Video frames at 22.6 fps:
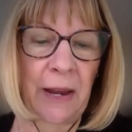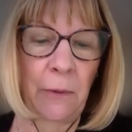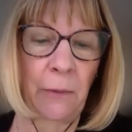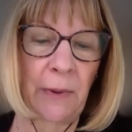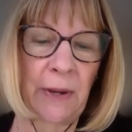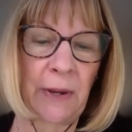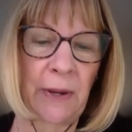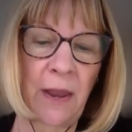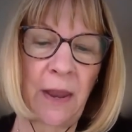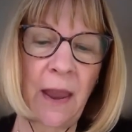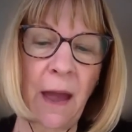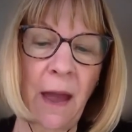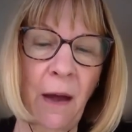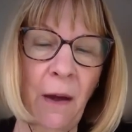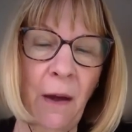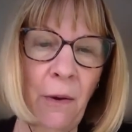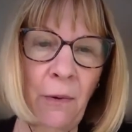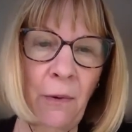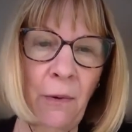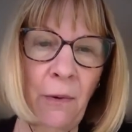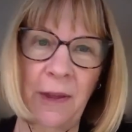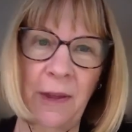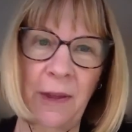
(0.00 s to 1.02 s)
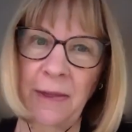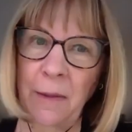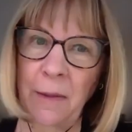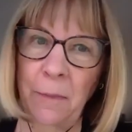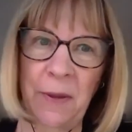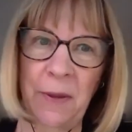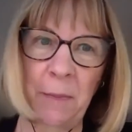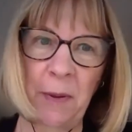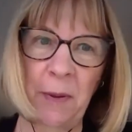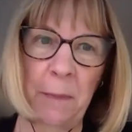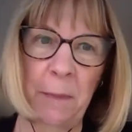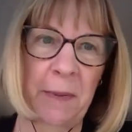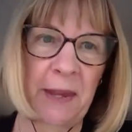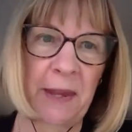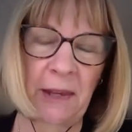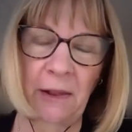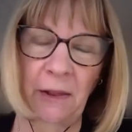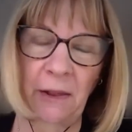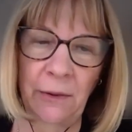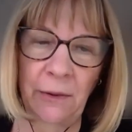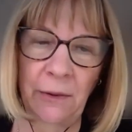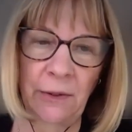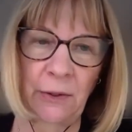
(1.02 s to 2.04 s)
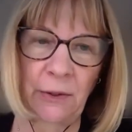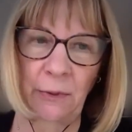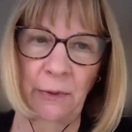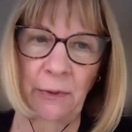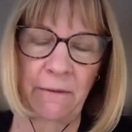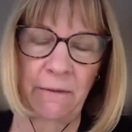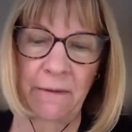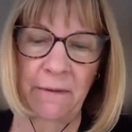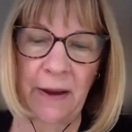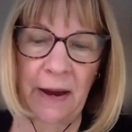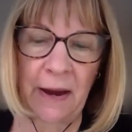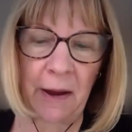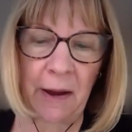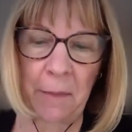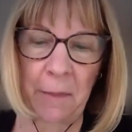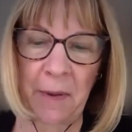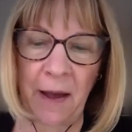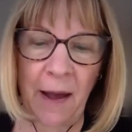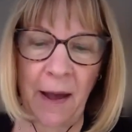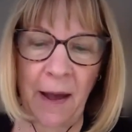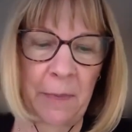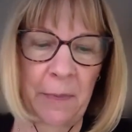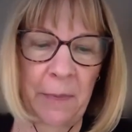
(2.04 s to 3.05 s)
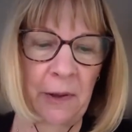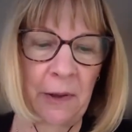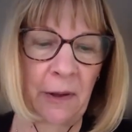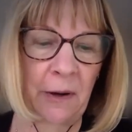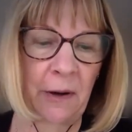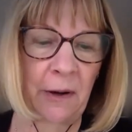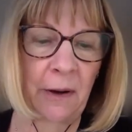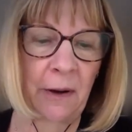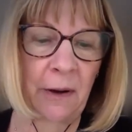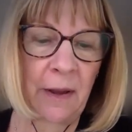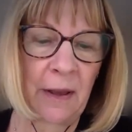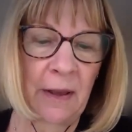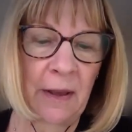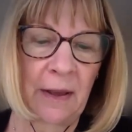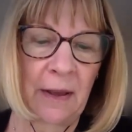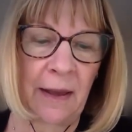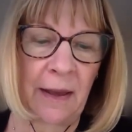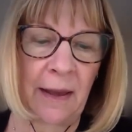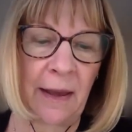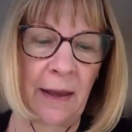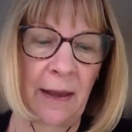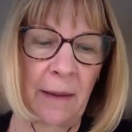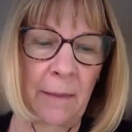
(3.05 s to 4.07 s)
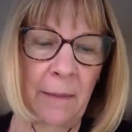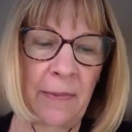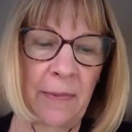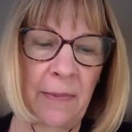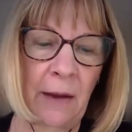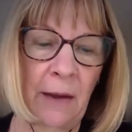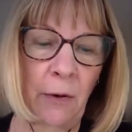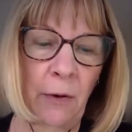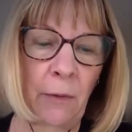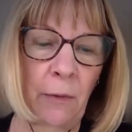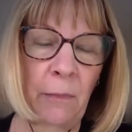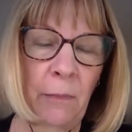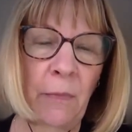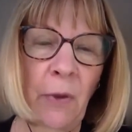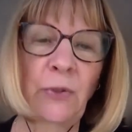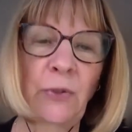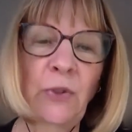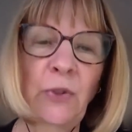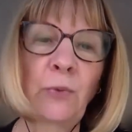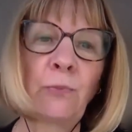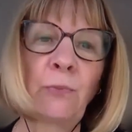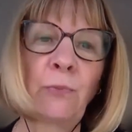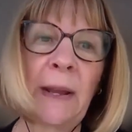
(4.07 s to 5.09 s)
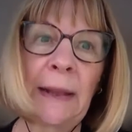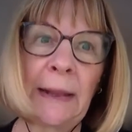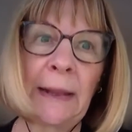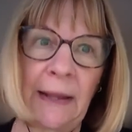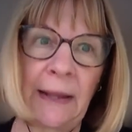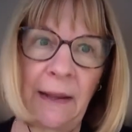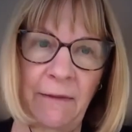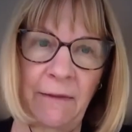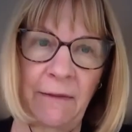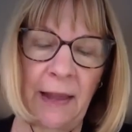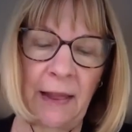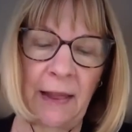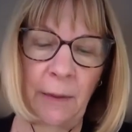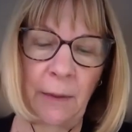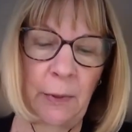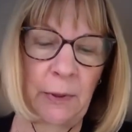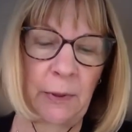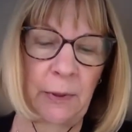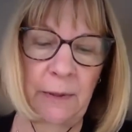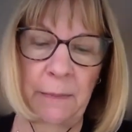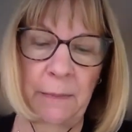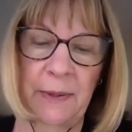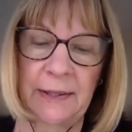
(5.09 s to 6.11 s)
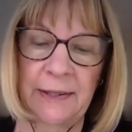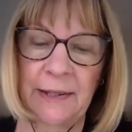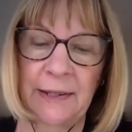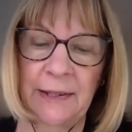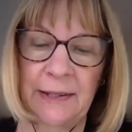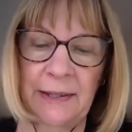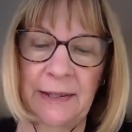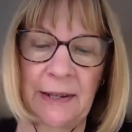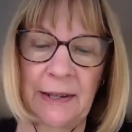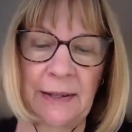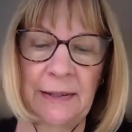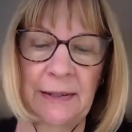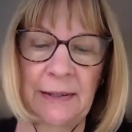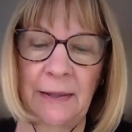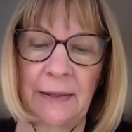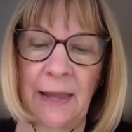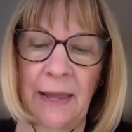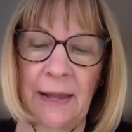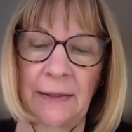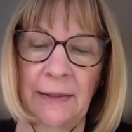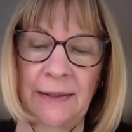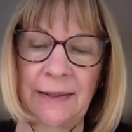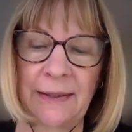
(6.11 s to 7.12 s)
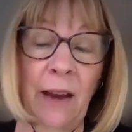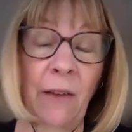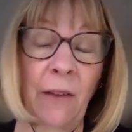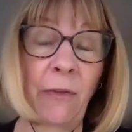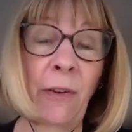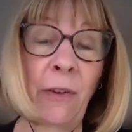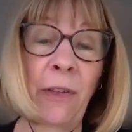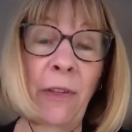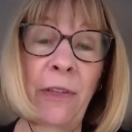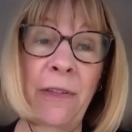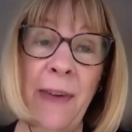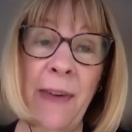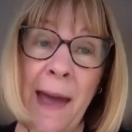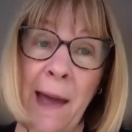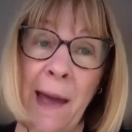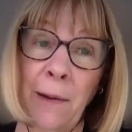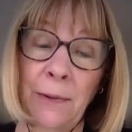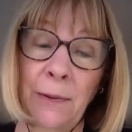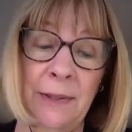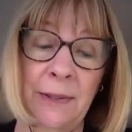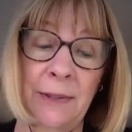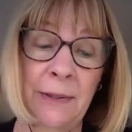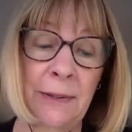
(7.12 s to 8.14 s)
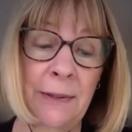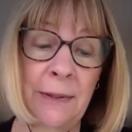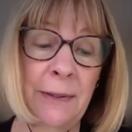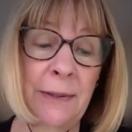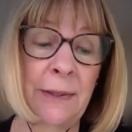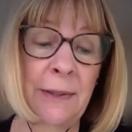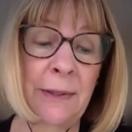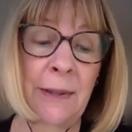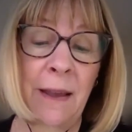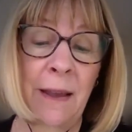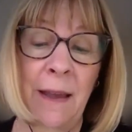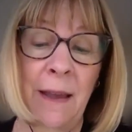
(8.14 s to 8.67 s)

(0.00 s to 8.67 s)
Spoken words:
We know that the PPP loans were very popular They were most readily available to businesses, and that several thousands